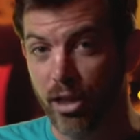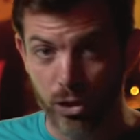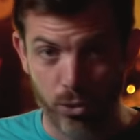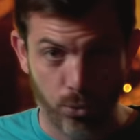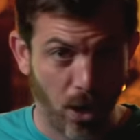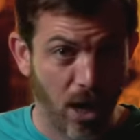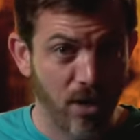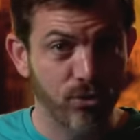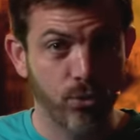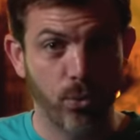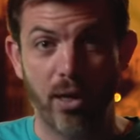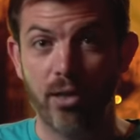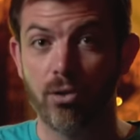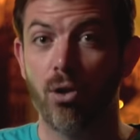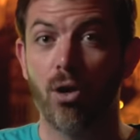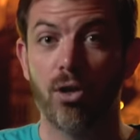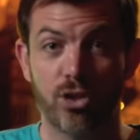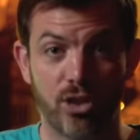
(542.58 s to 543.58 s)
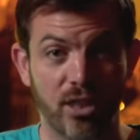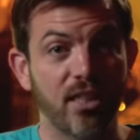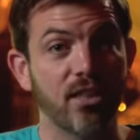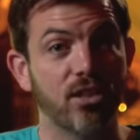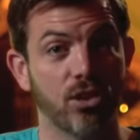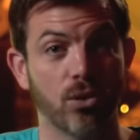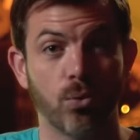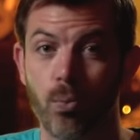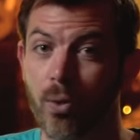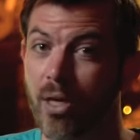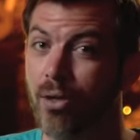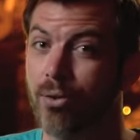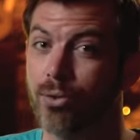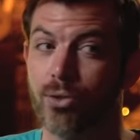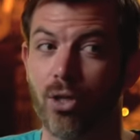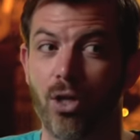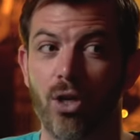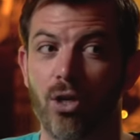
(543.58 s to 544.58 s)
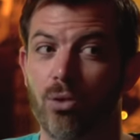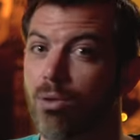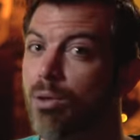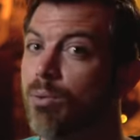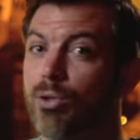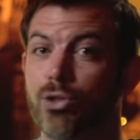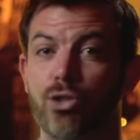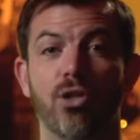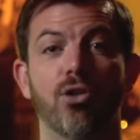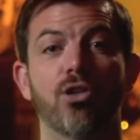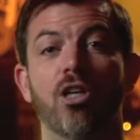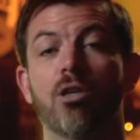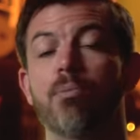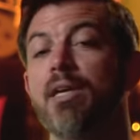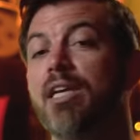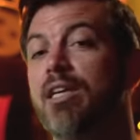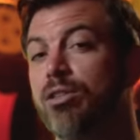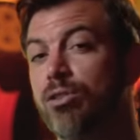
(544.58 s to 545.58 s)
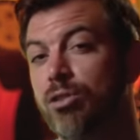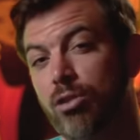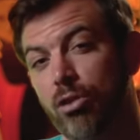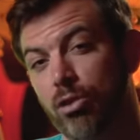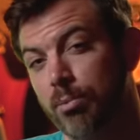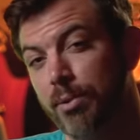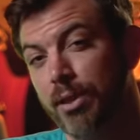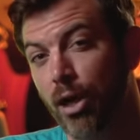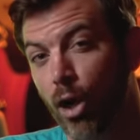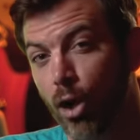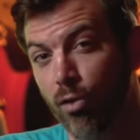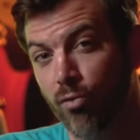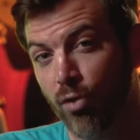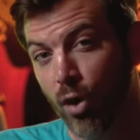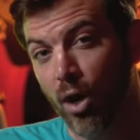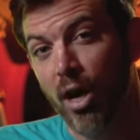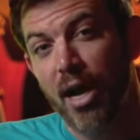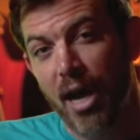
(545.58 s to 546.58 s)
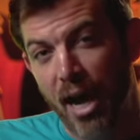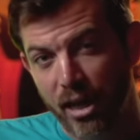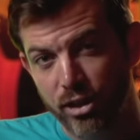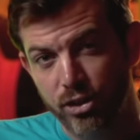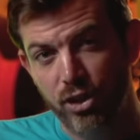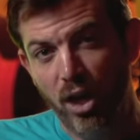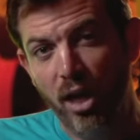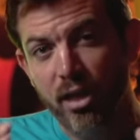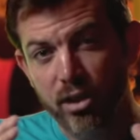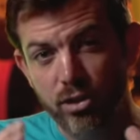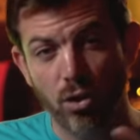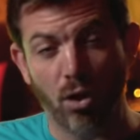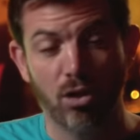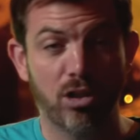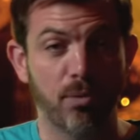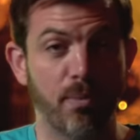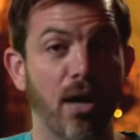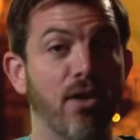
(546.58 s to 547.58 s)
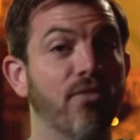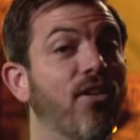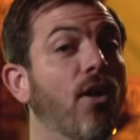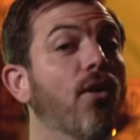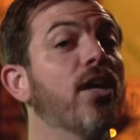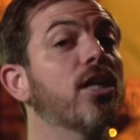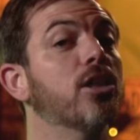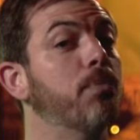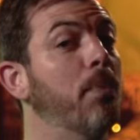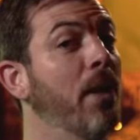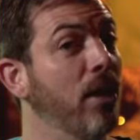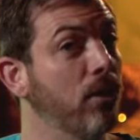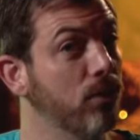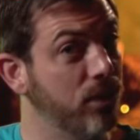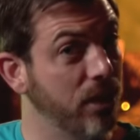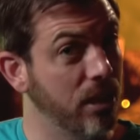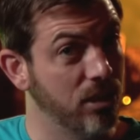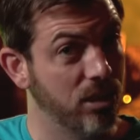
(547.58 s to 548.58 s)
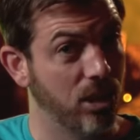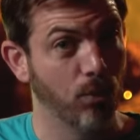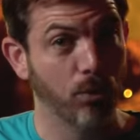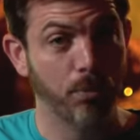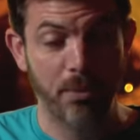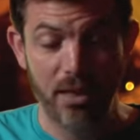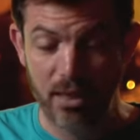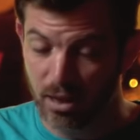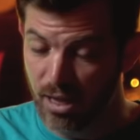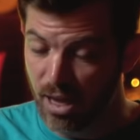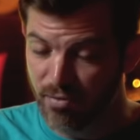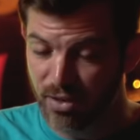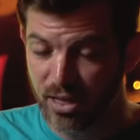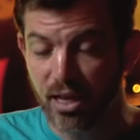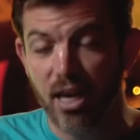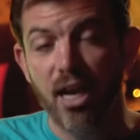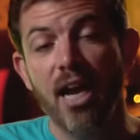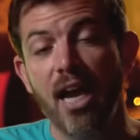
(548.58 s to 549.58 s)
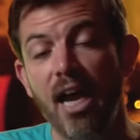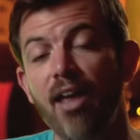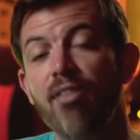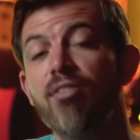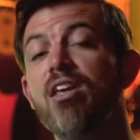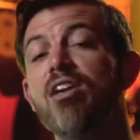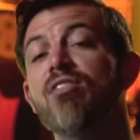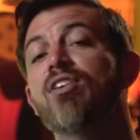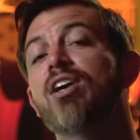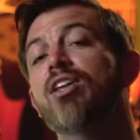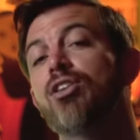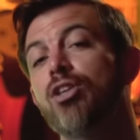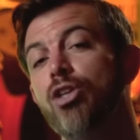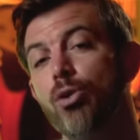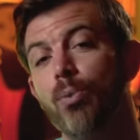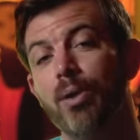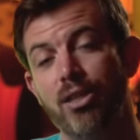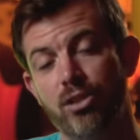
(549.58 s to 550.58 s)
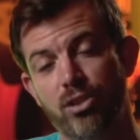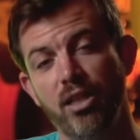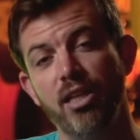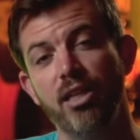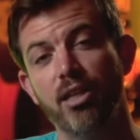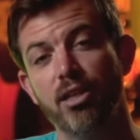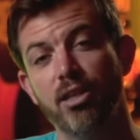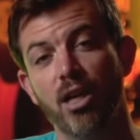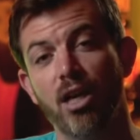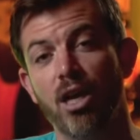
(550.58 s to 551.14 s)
drivetrain loss to get to the wheels, we were still going to be considerably over. And John had talked about various penalties that would be levied in the event that you exceeded